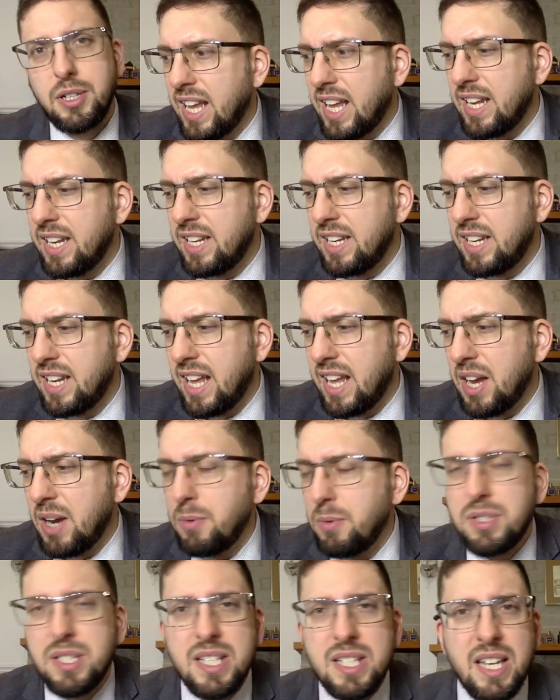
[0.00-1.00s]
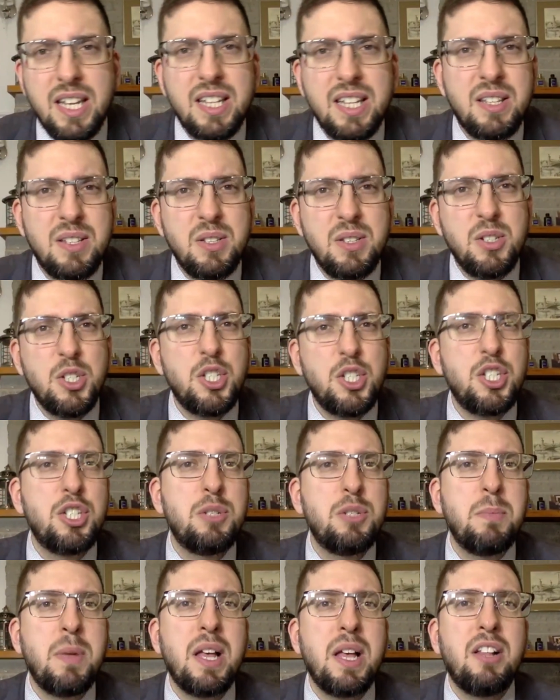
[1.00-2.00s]
And I would say it
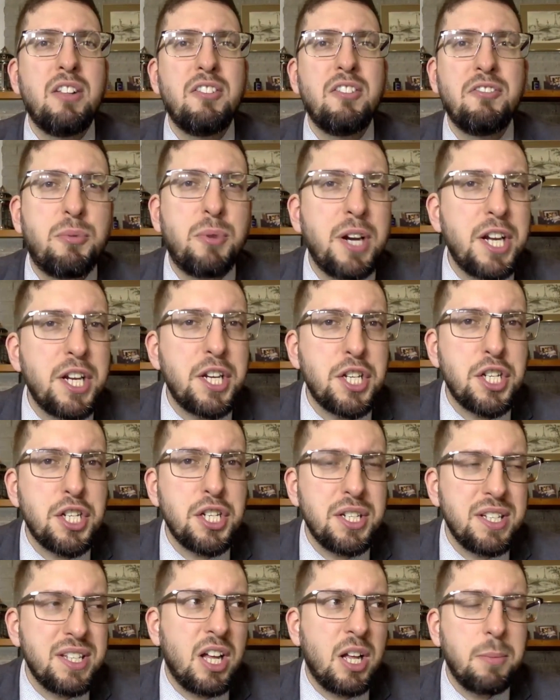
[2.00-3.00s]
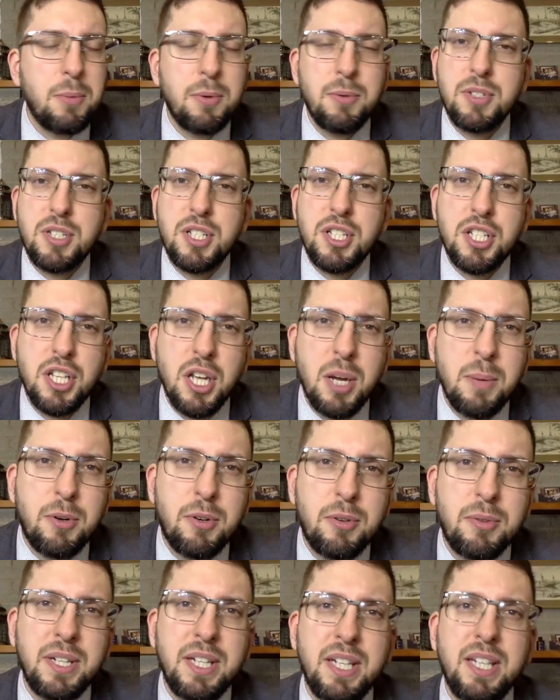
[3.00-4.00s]
smell fresh, almost
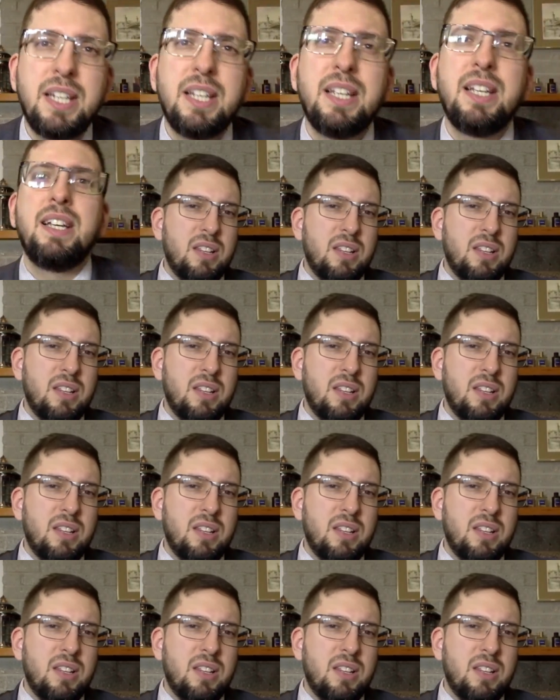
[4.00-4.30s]
summery.